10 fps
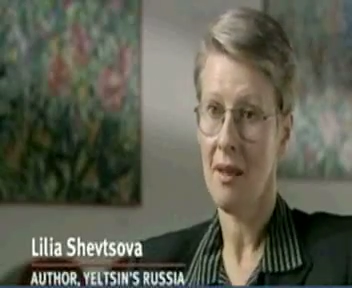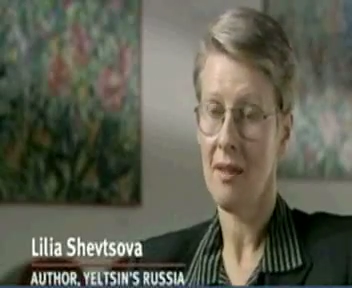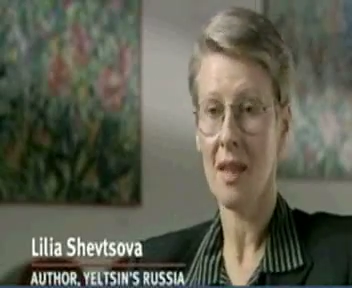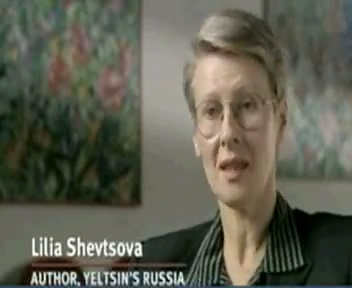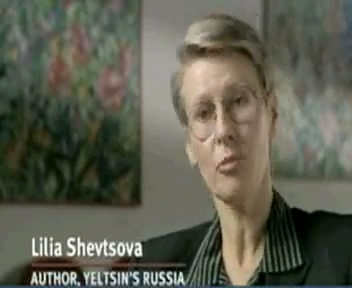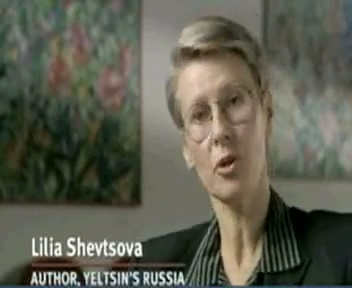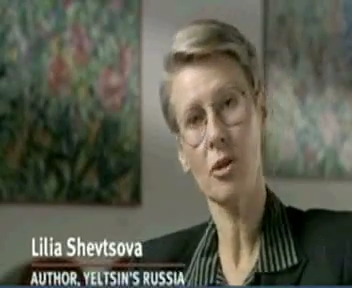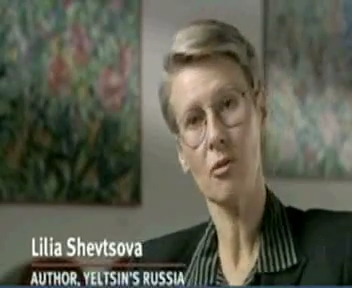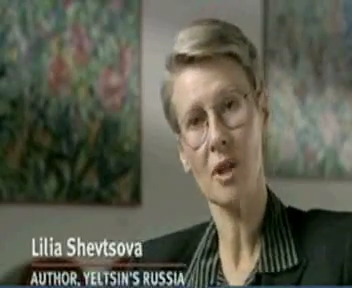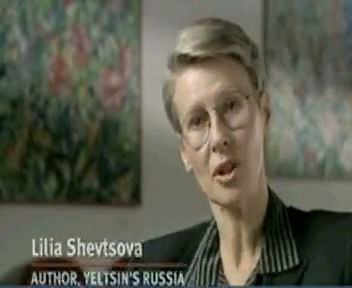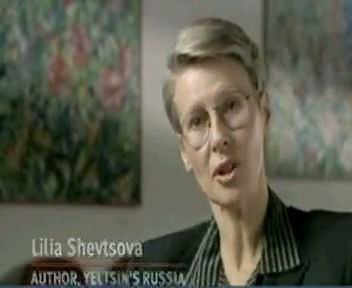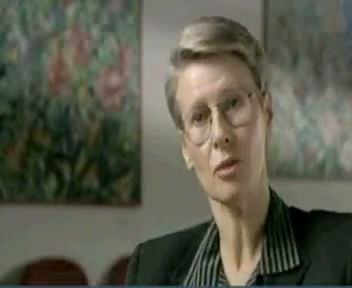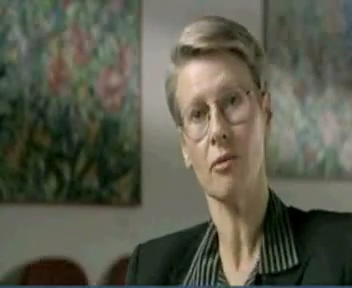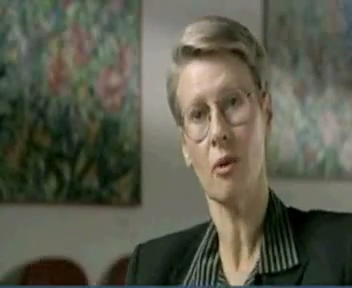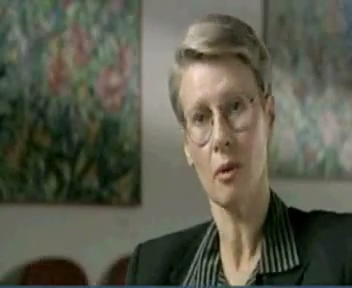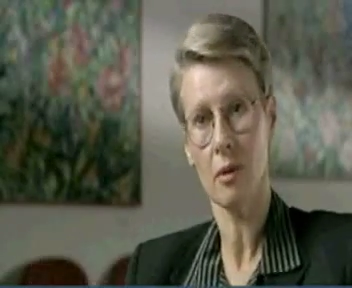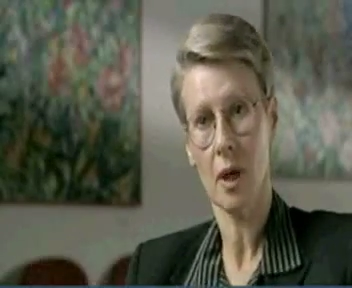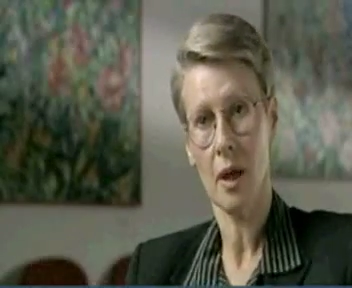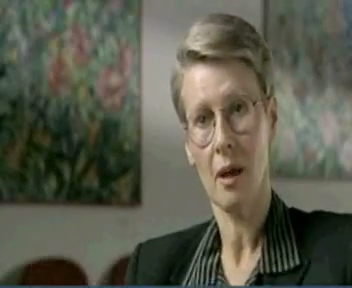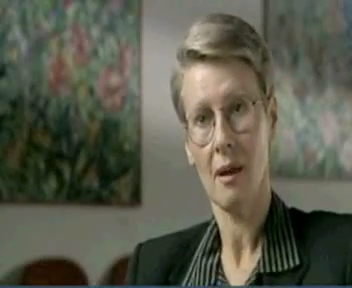that they would increase twofold.
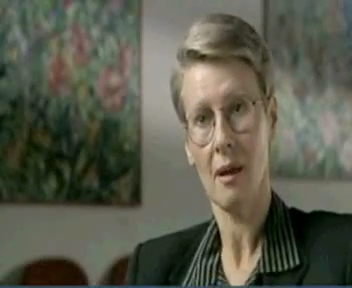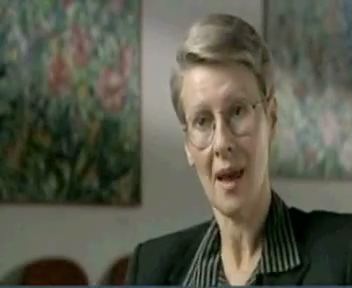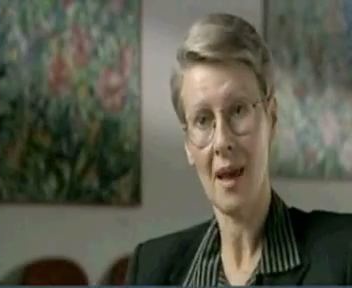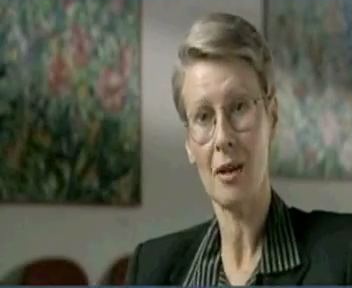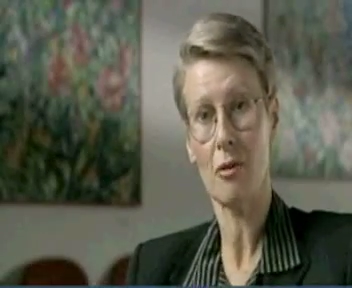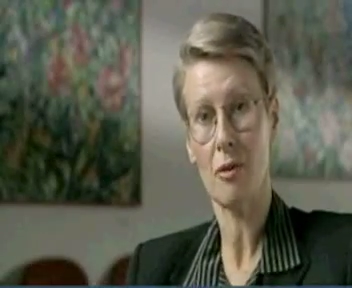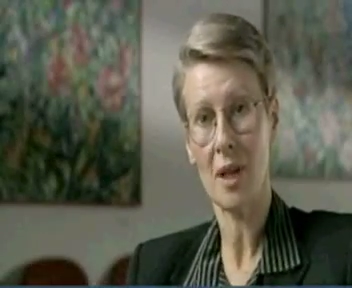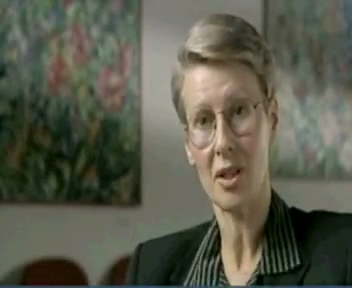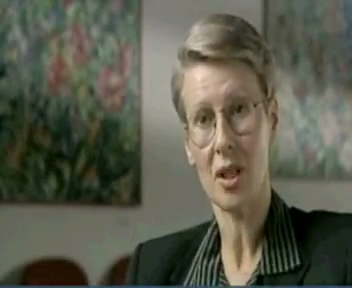They increased